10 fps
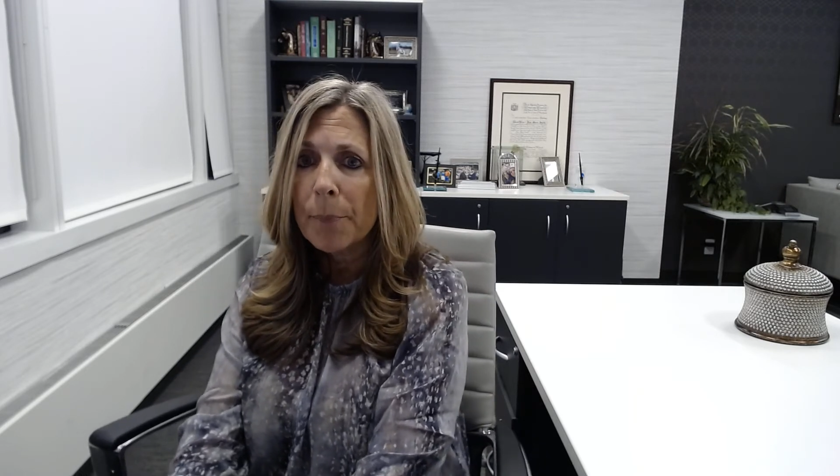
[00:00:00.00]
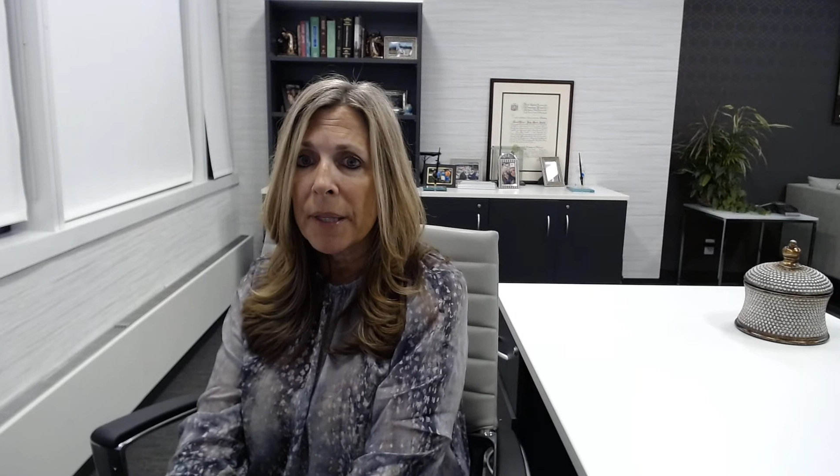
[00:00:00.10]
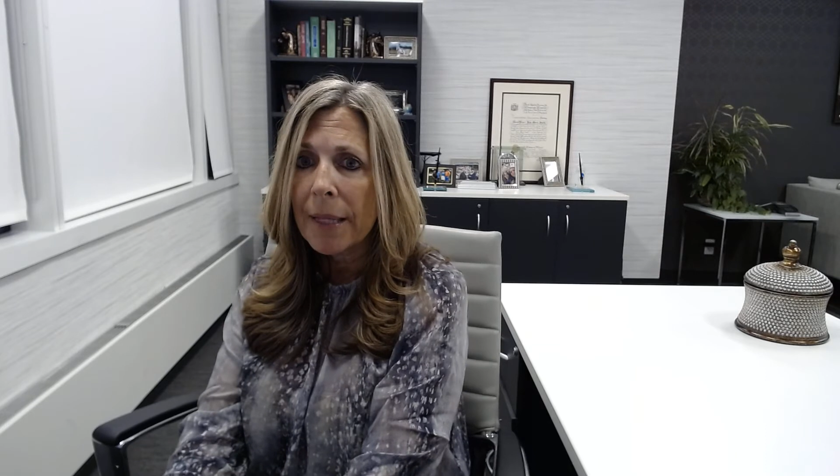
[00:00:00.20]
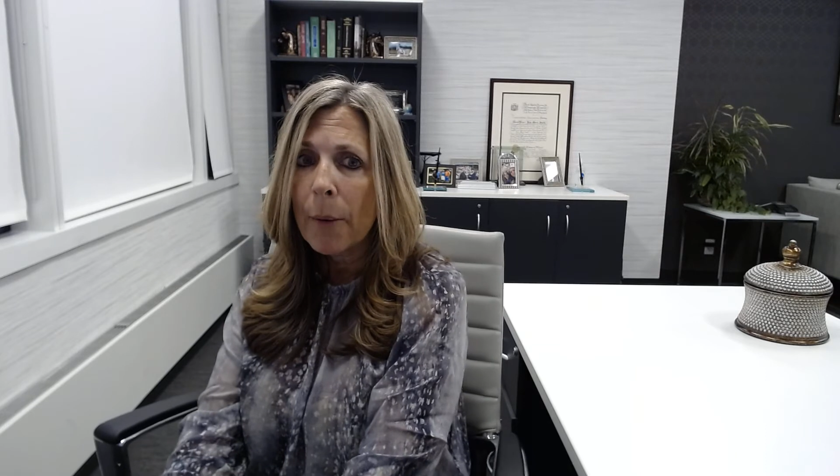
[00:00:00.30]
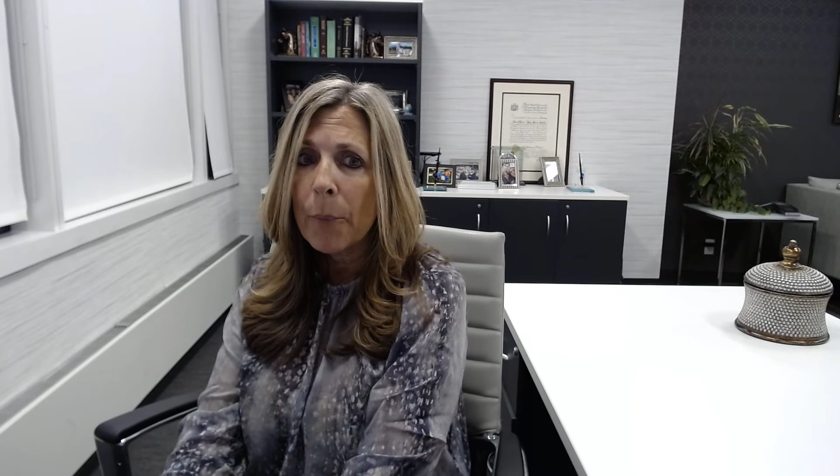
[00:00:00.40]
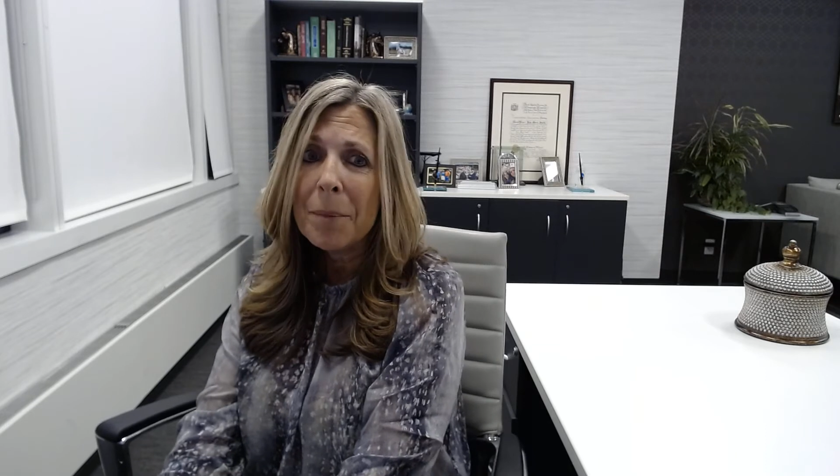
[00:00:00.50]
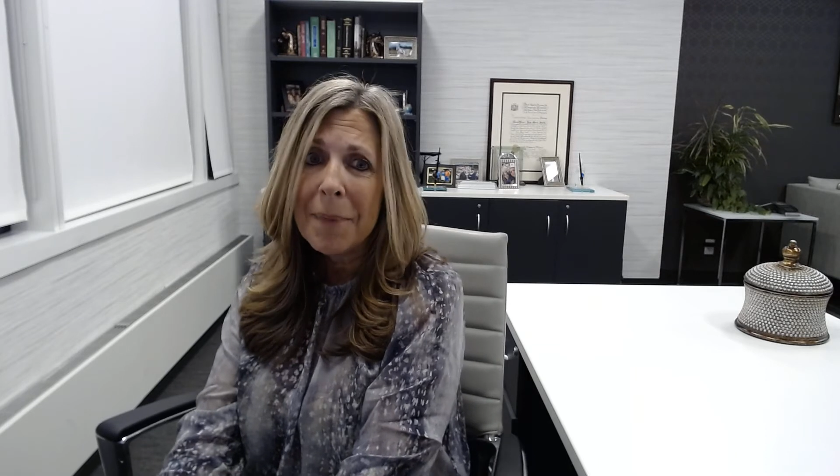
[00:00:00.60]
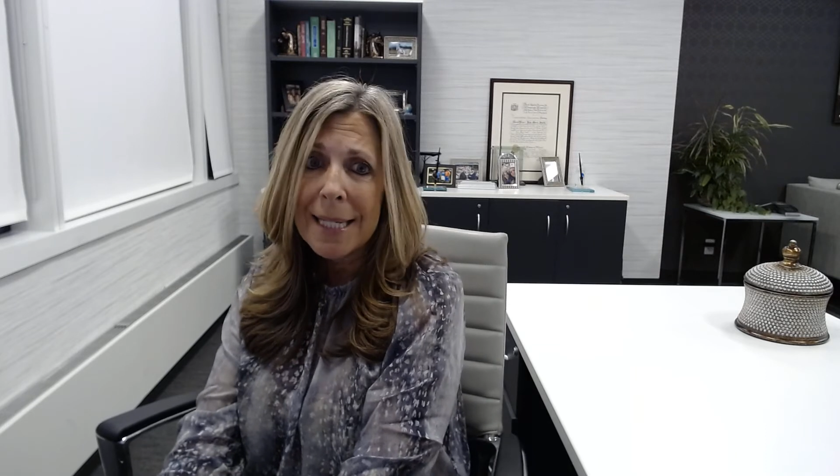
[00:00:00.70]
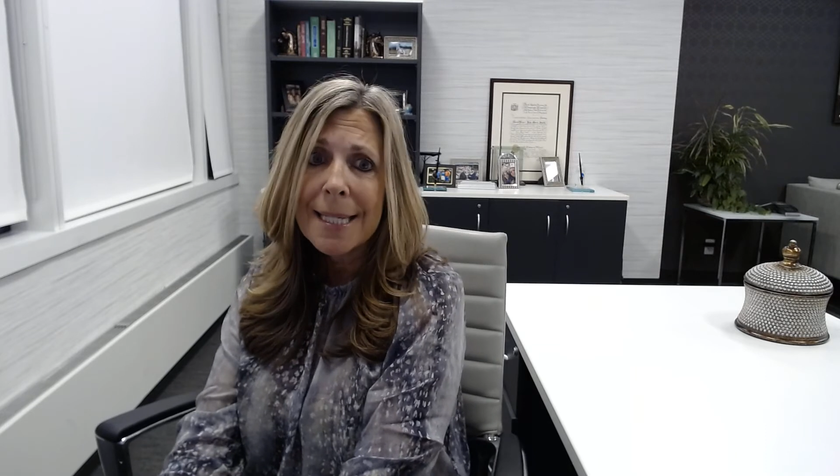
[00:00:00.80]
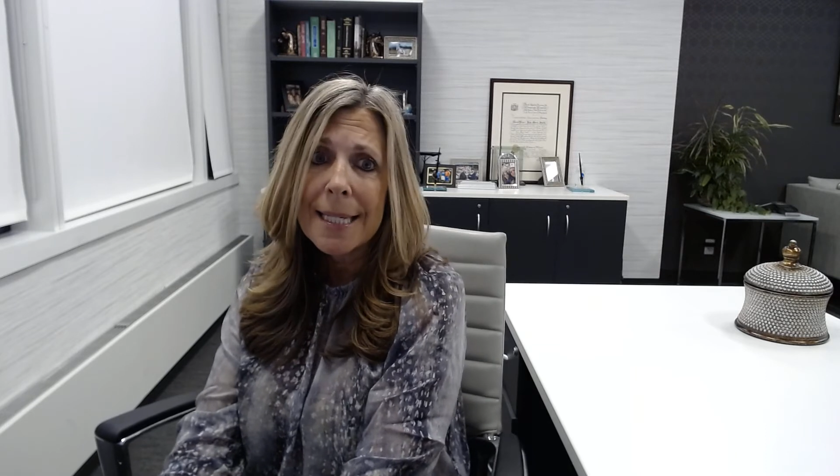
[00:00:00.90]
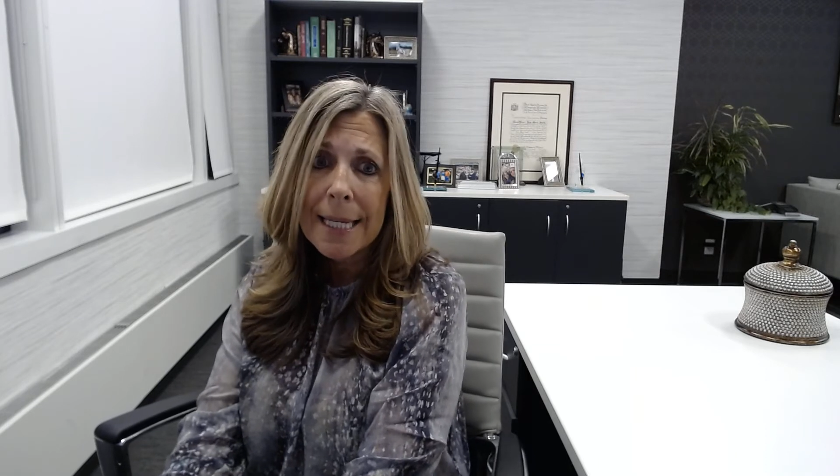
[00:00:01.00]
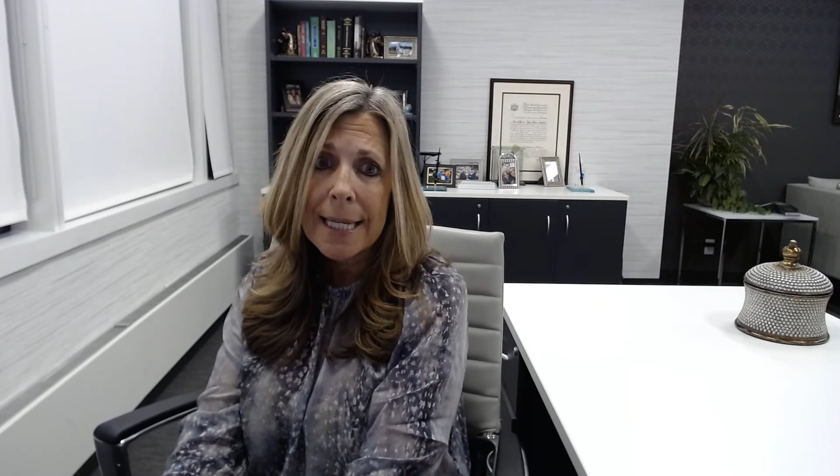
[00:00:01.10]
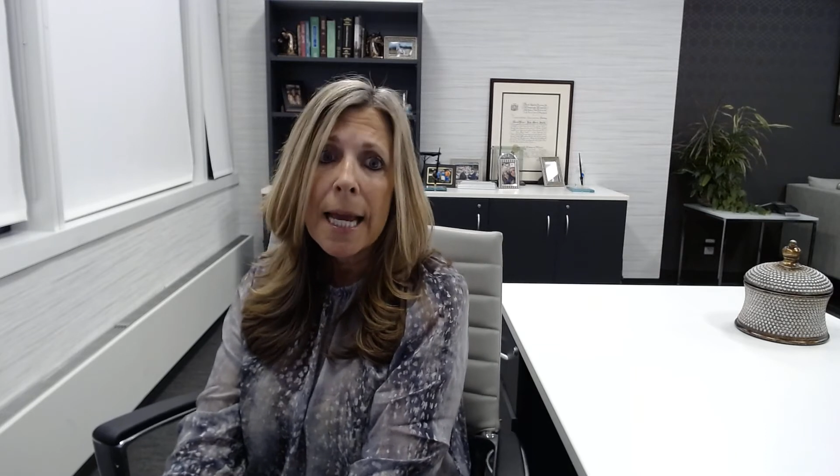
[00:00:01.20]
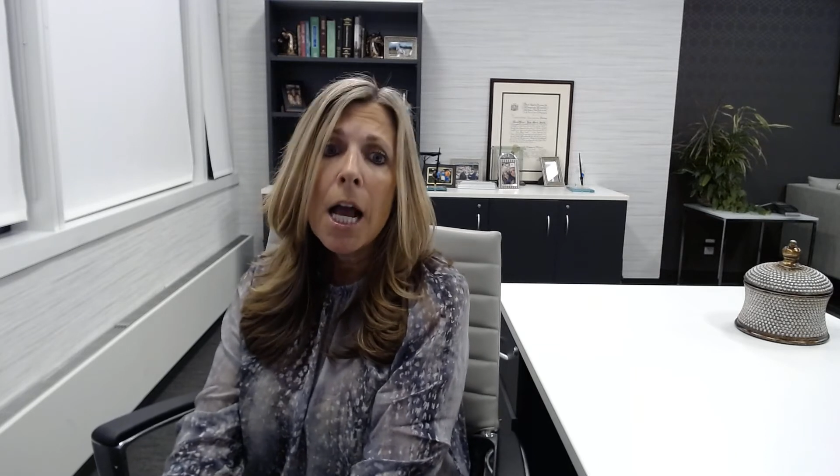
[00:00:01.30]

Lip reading: but that we may see